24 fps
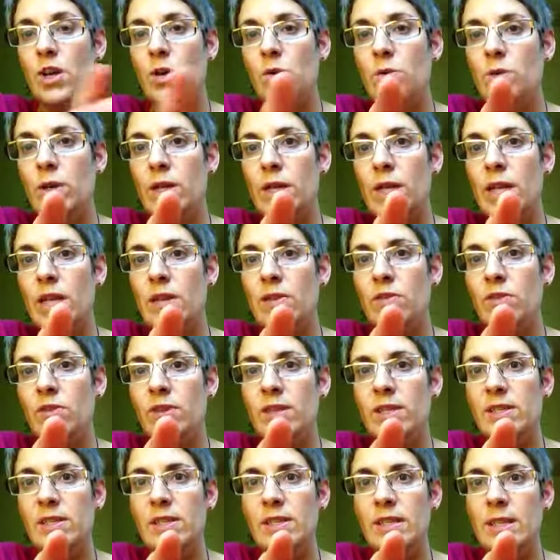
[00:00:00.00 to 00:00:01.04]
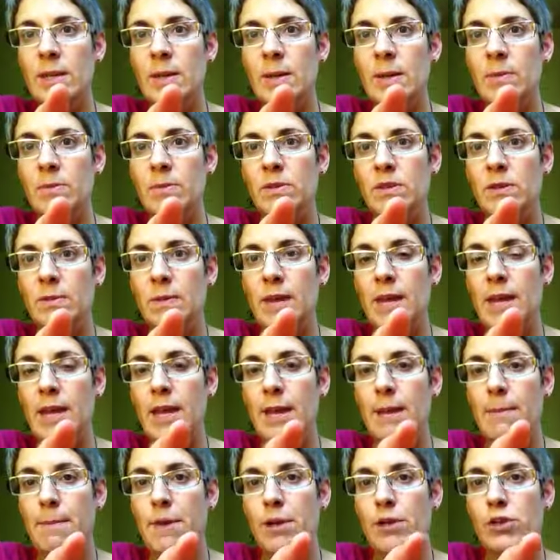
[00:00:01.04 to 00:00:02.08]
really there doesn't seem to
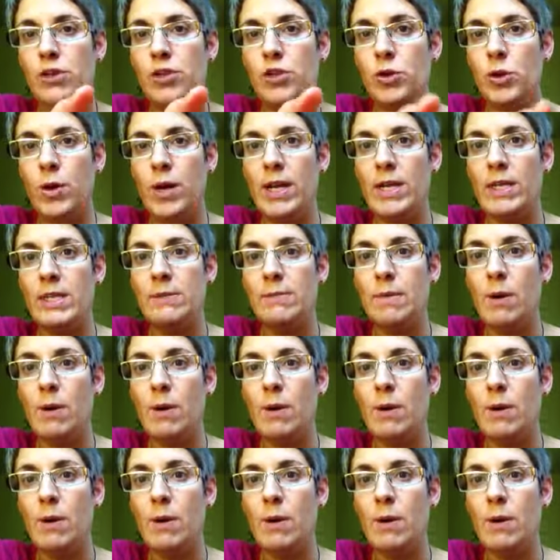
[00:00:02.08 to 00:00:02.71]
be much choice.